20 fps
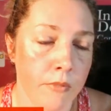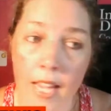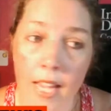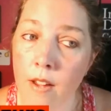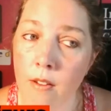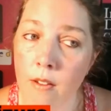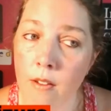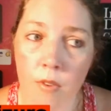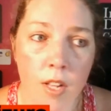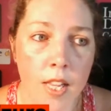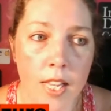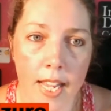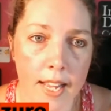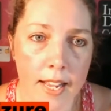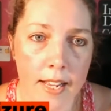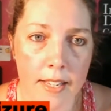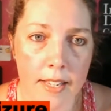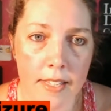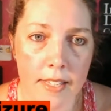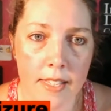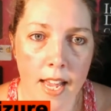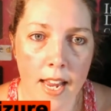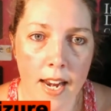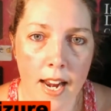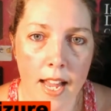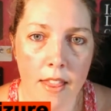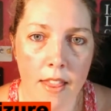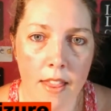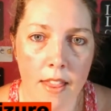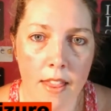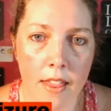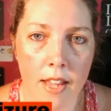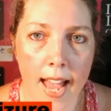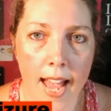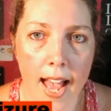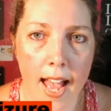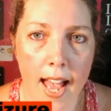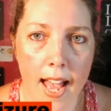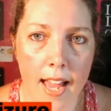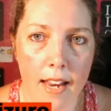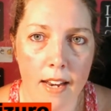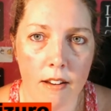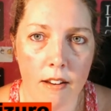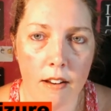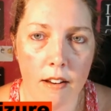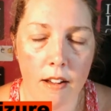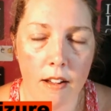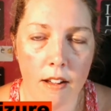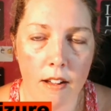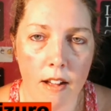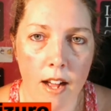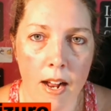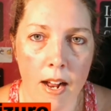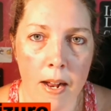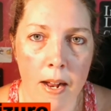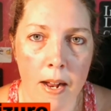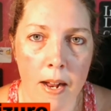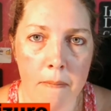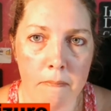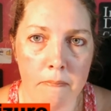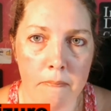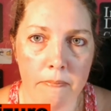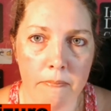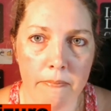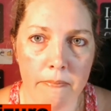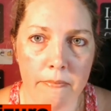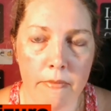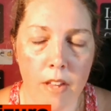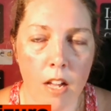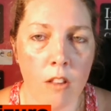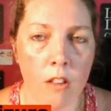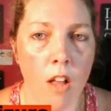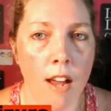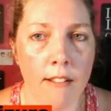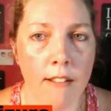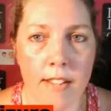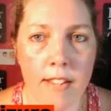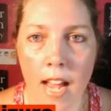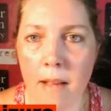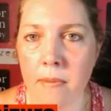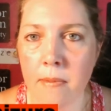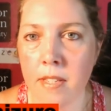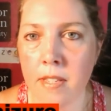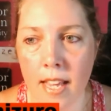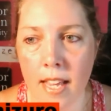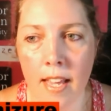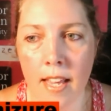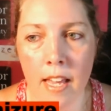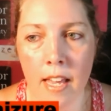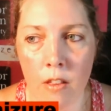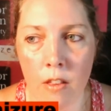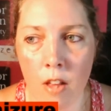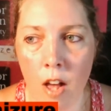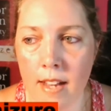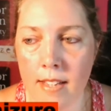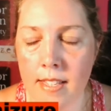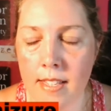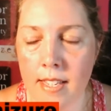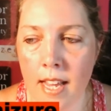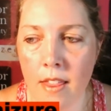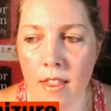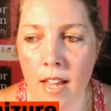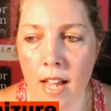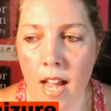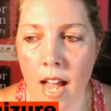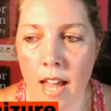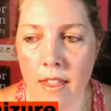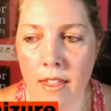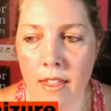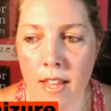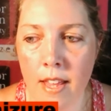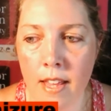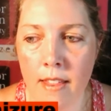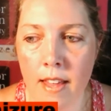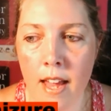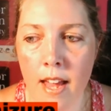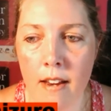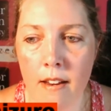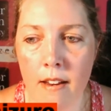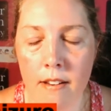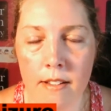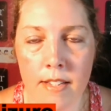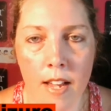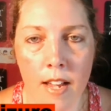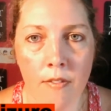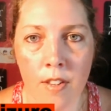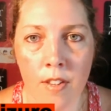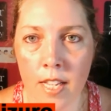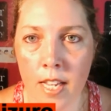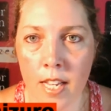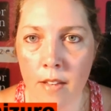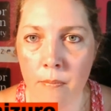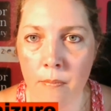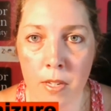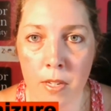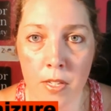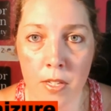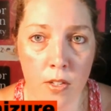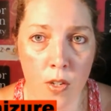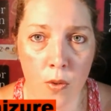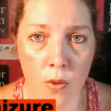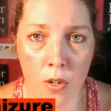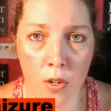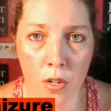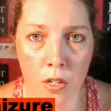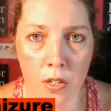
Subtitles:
really is, and I think that a lot of times this can get lost, and I think that definitely business owners